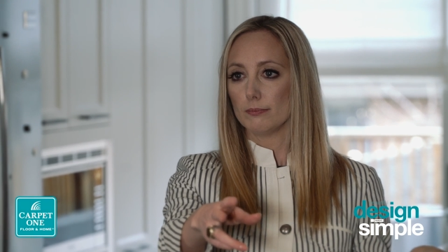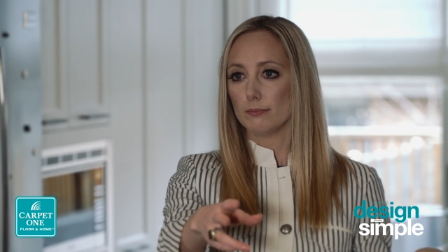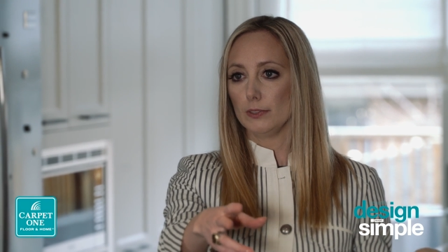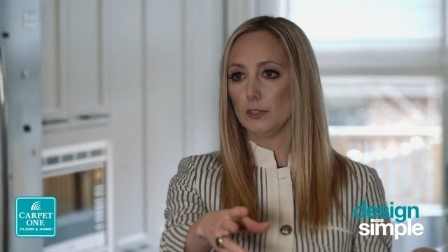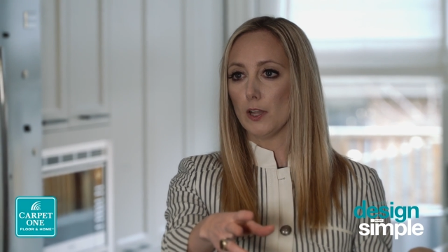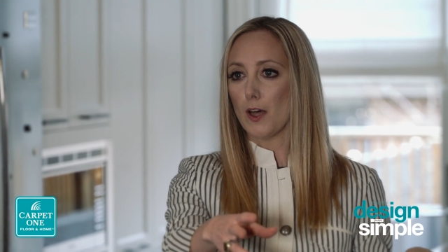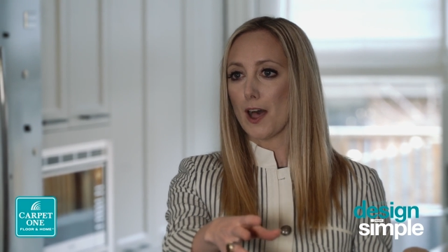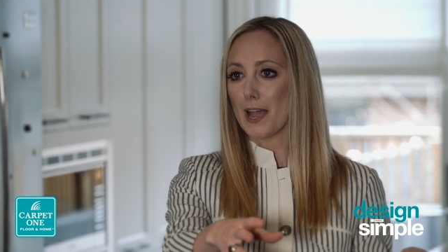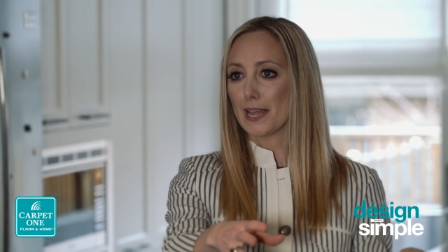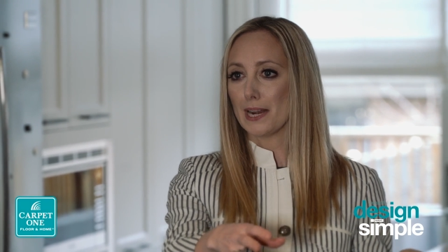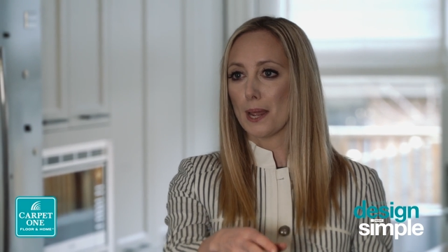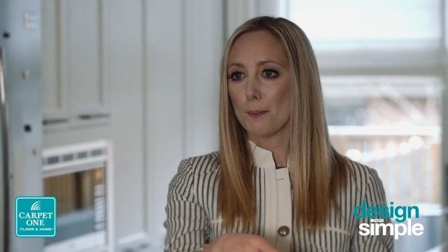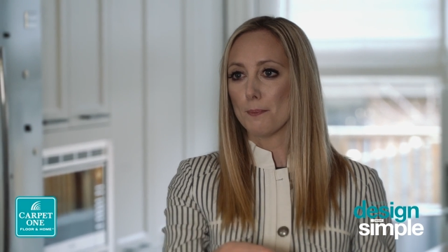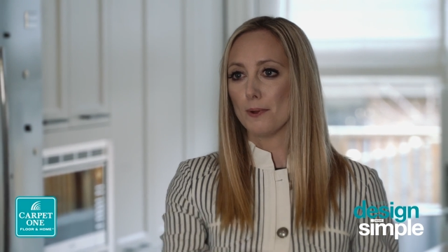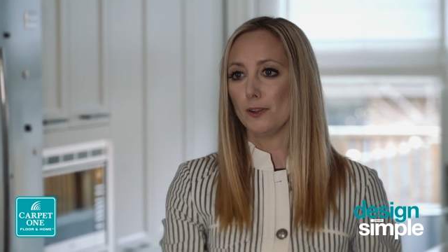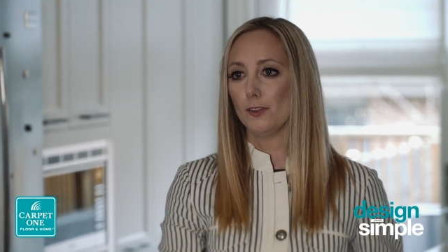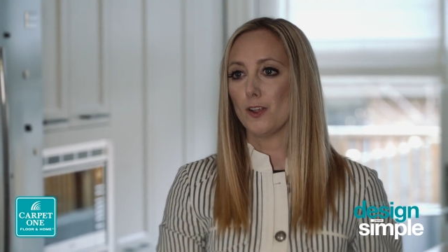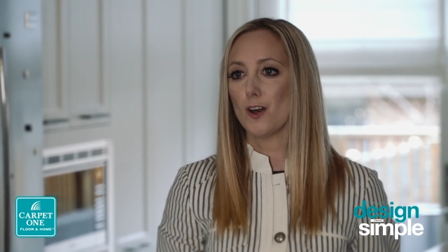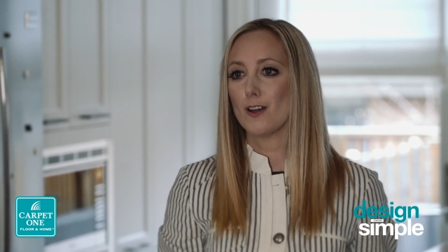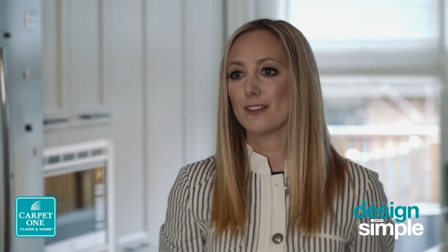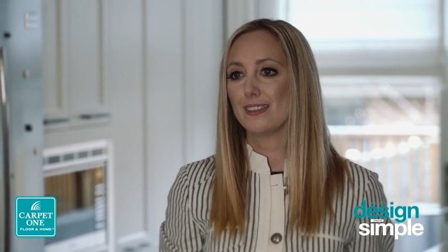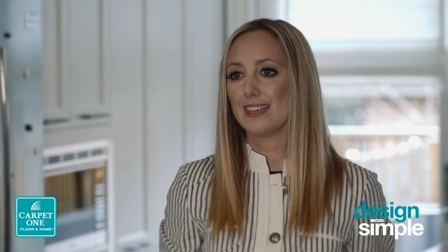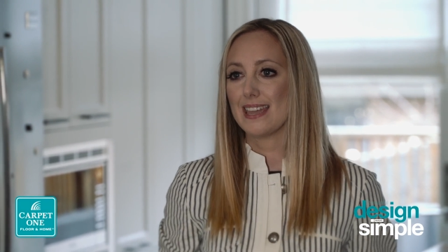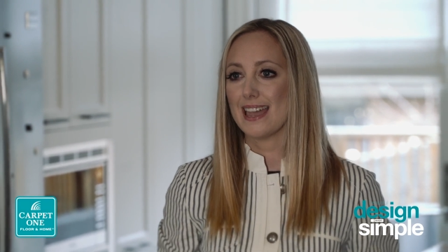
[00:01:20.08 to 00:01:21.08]
line up
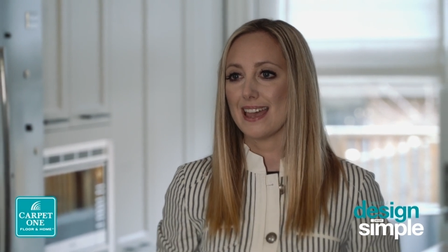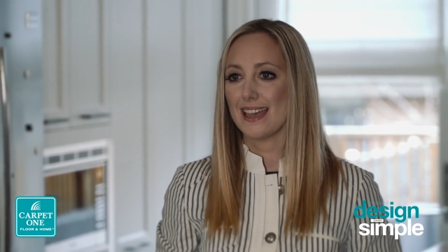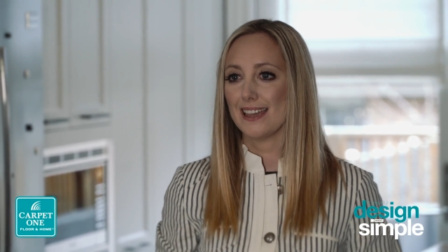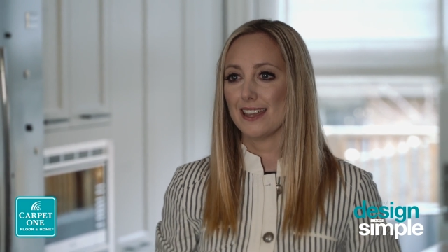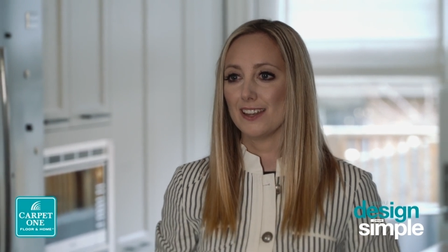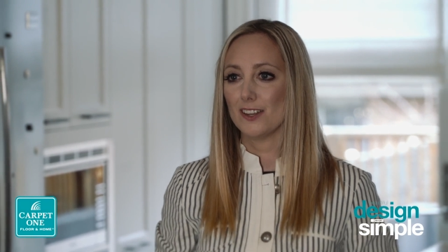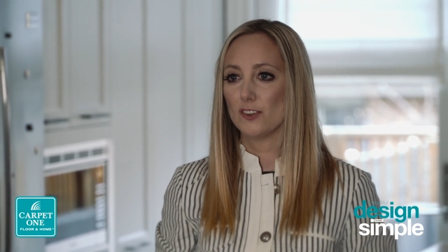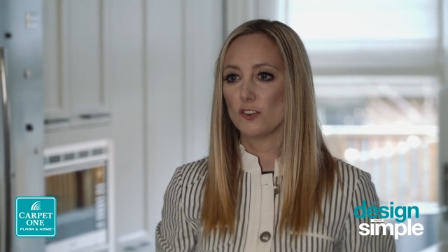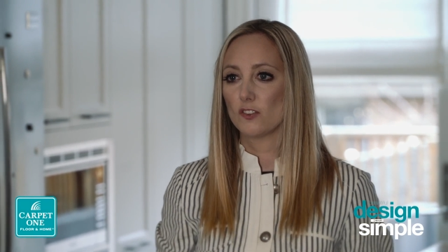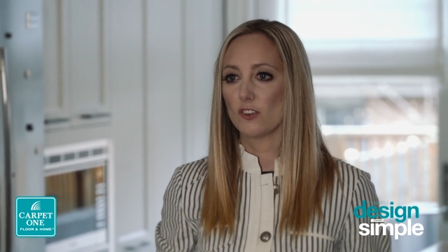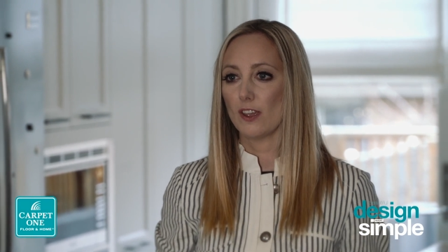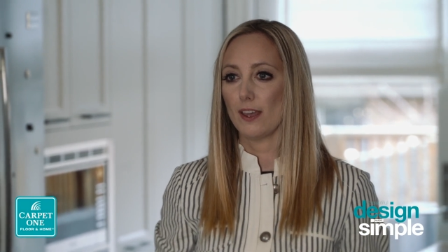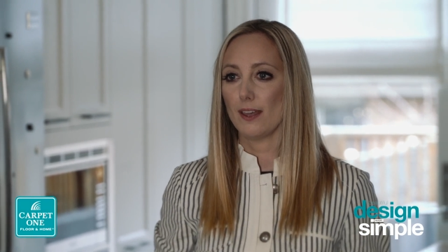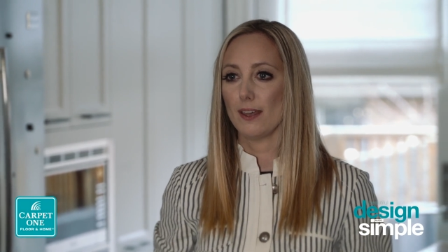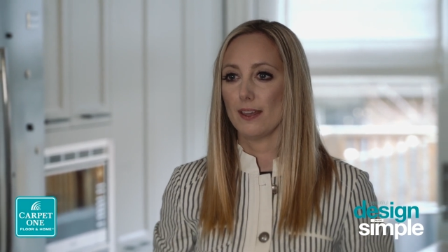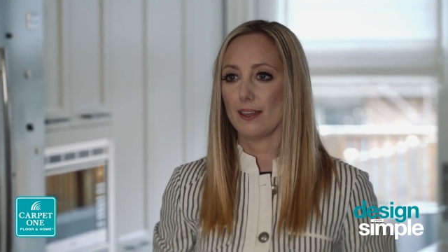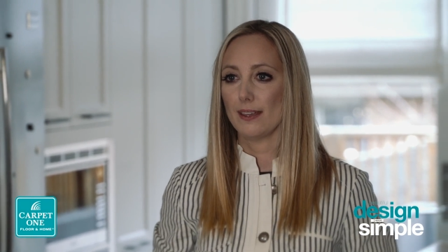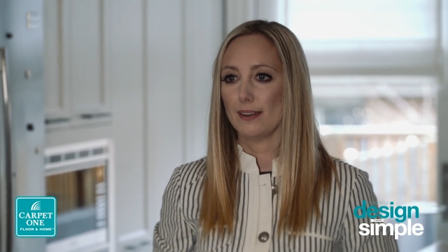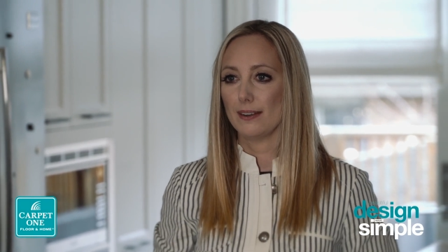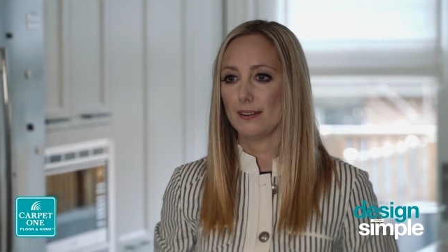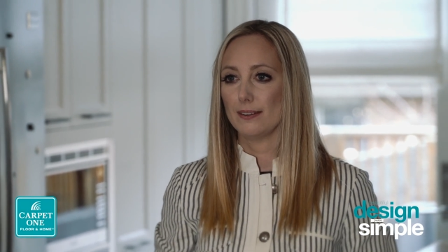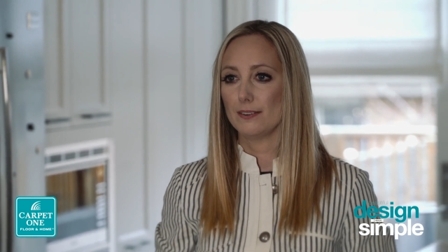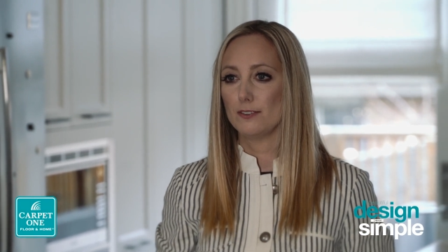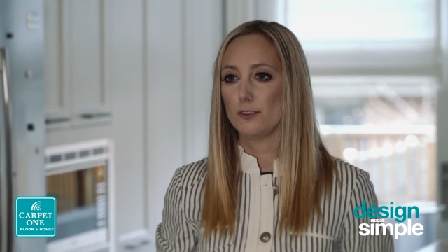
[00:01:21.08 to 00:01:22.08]
along the edge
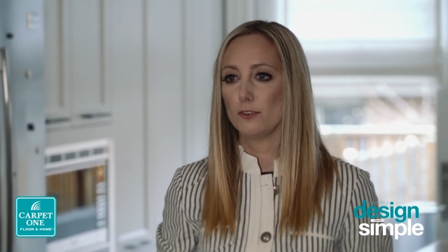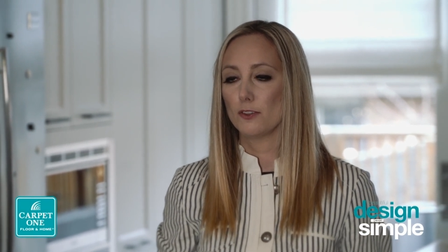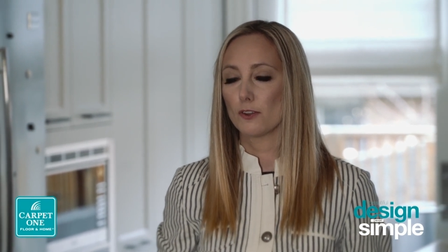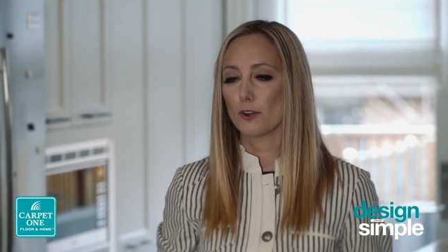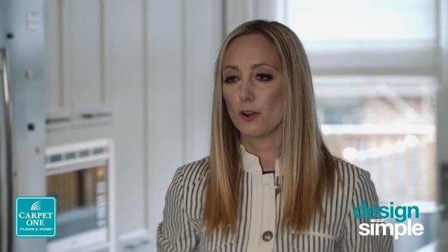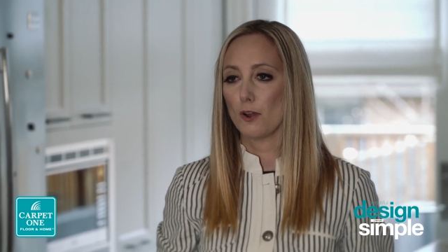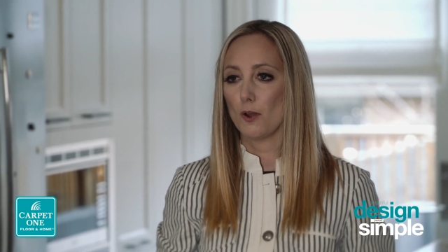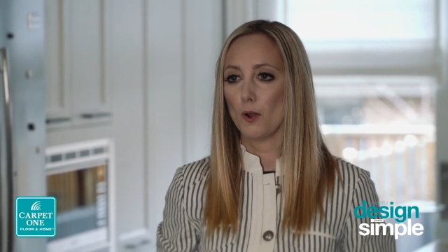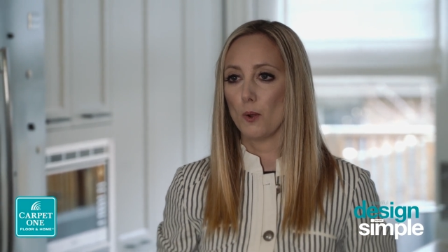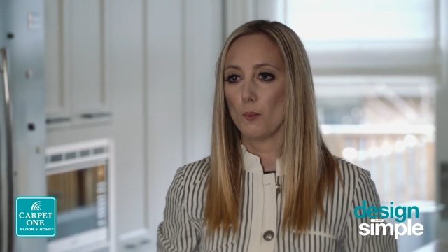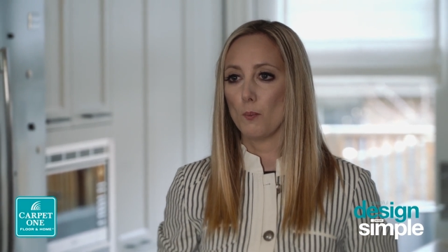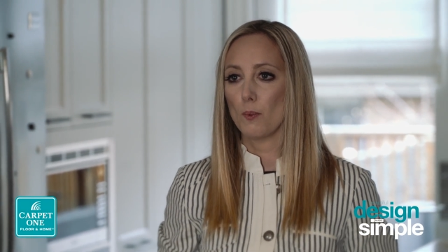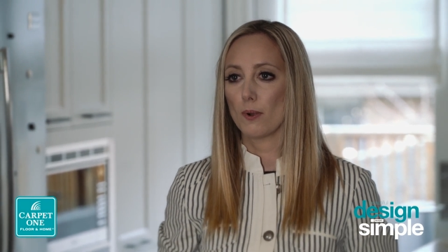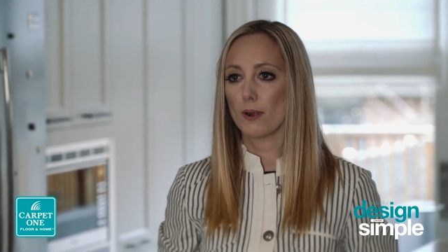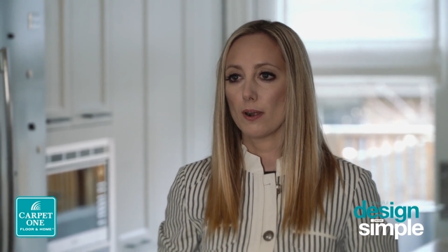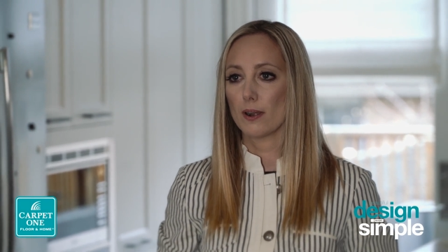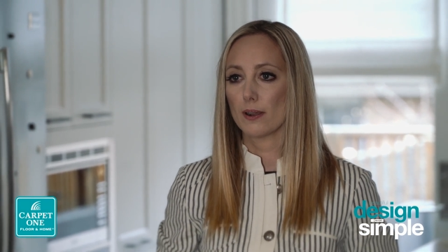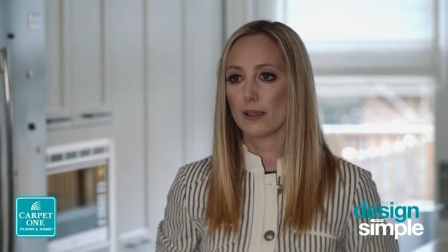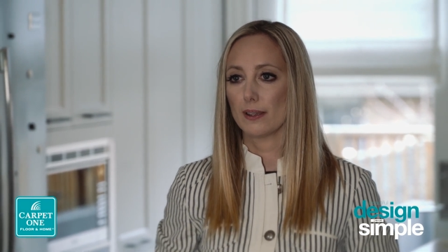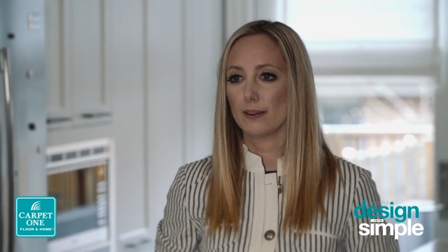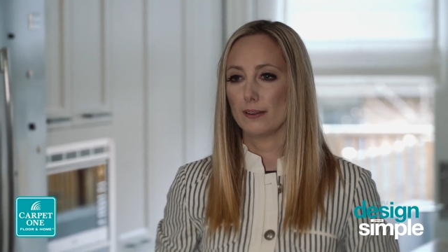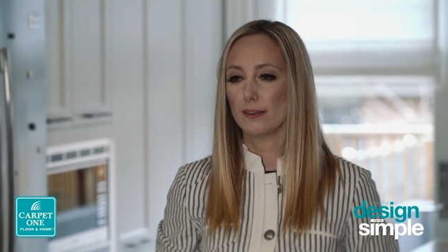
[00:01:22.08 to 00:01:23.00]
and do their homework,